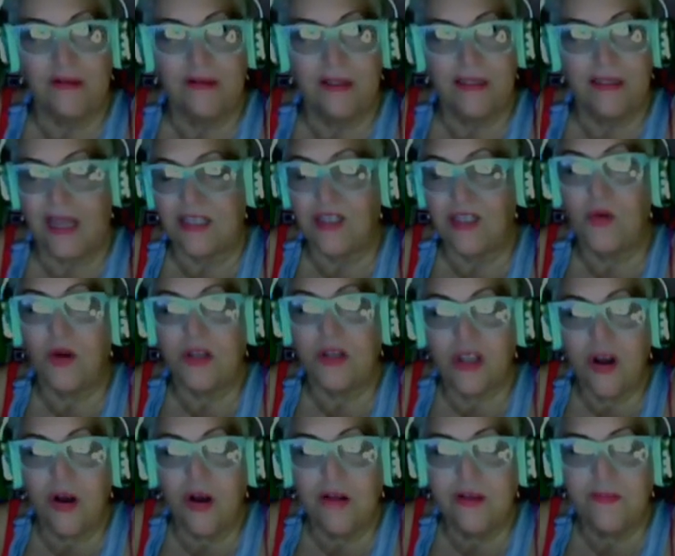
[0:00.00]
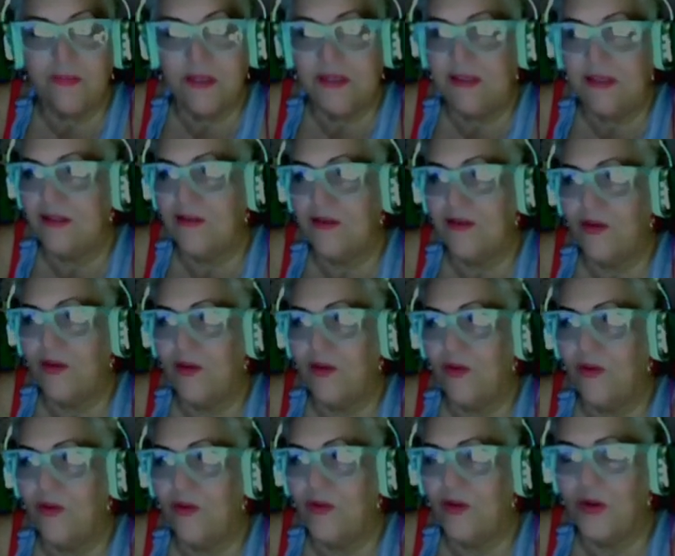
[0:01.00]
Sasquatch calls, but
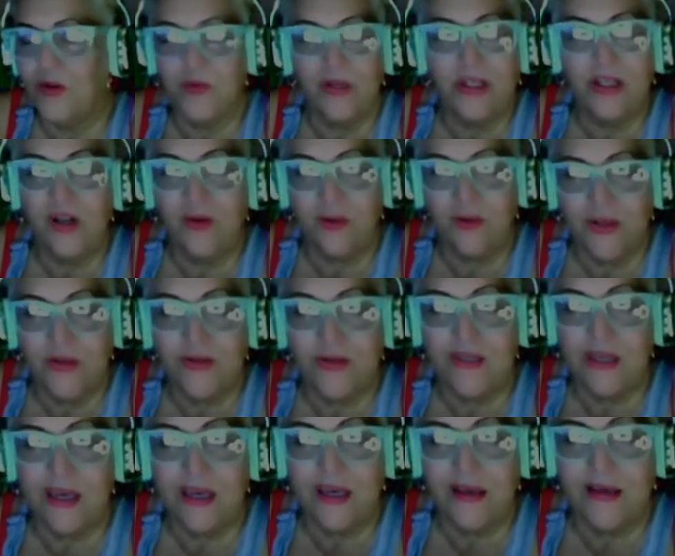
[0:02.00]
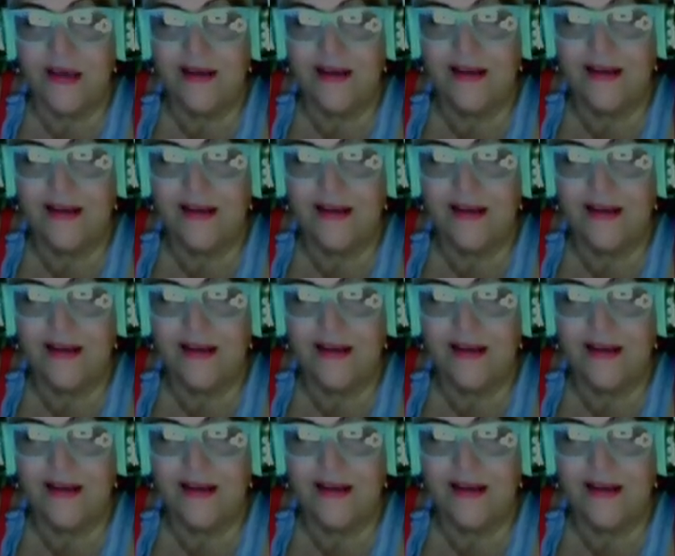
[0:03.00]
do you really know what you're saying?